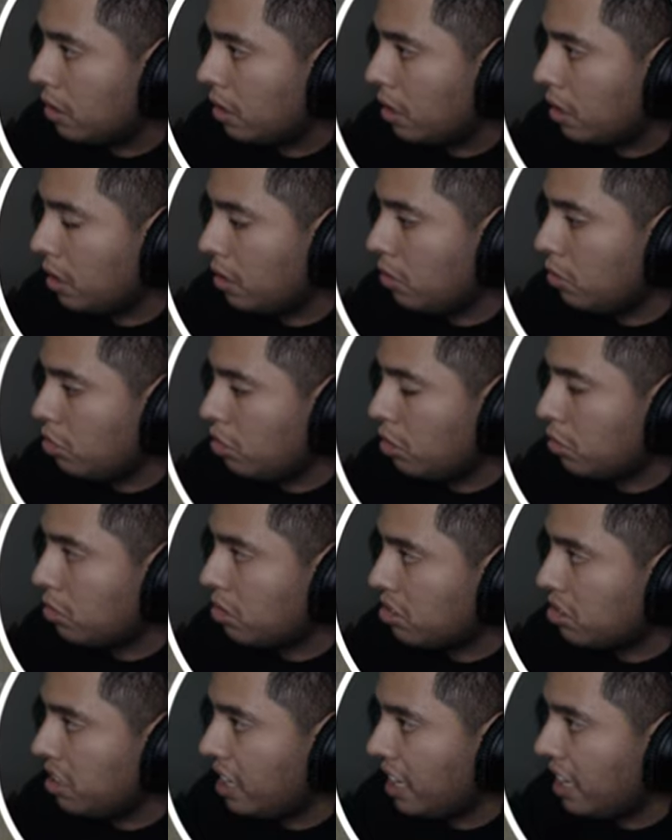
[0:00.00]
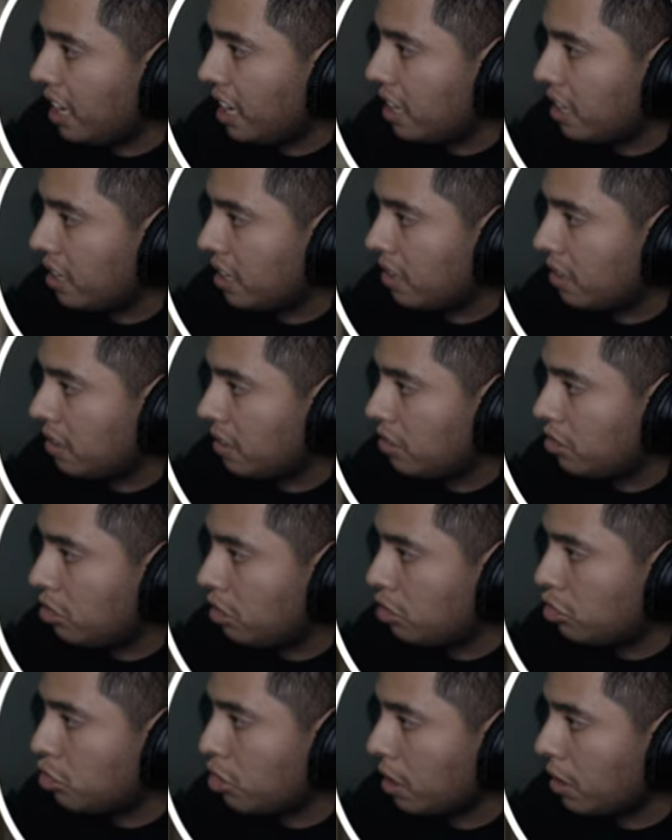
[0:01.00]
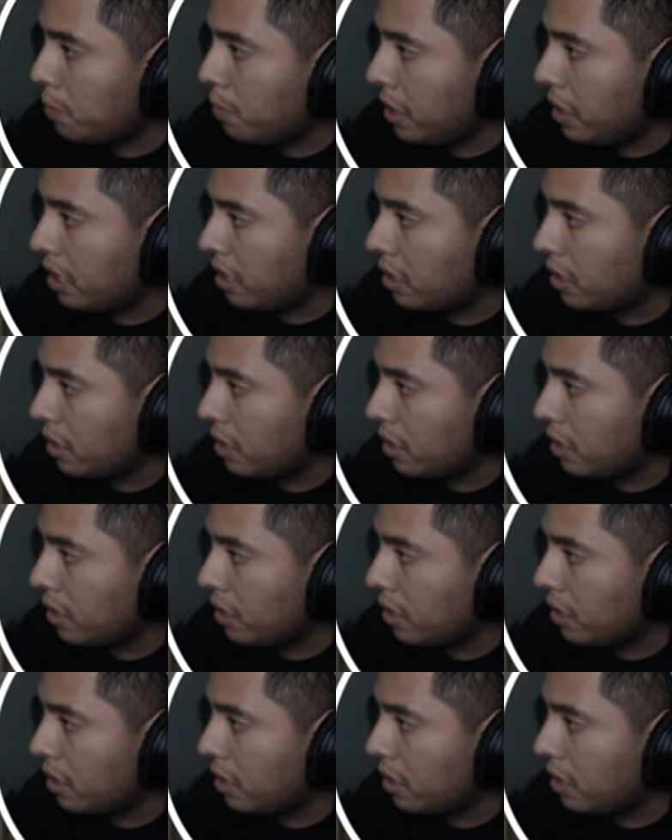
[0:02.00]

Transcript: I knew she was sneaking. She tricked me.